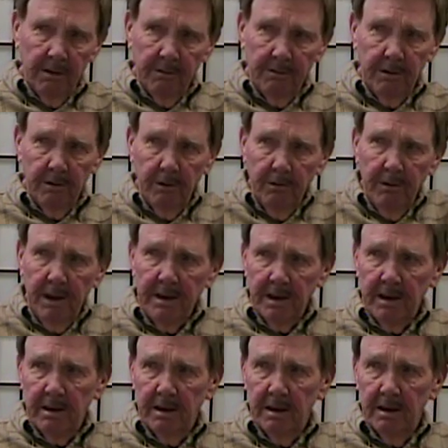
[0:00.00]
For no
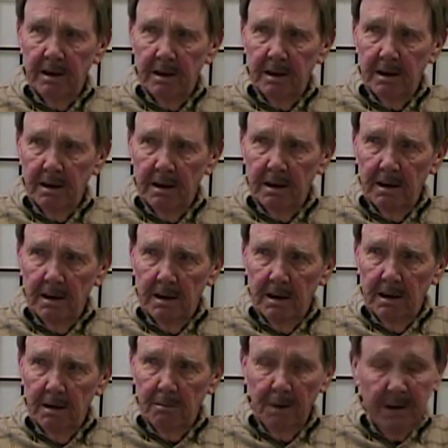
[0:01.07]
reason.
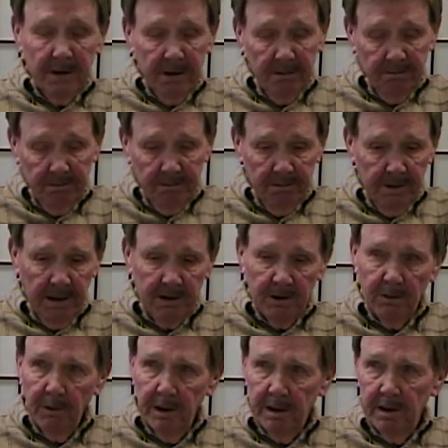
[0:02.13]
But that's the
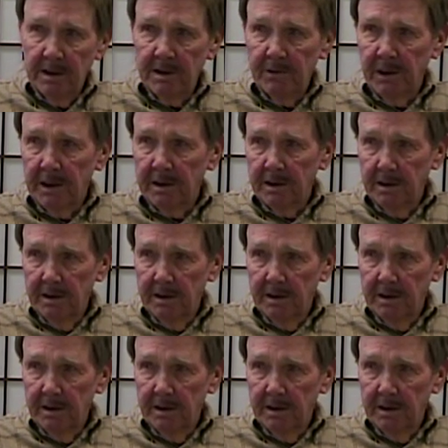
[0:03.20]
way things went.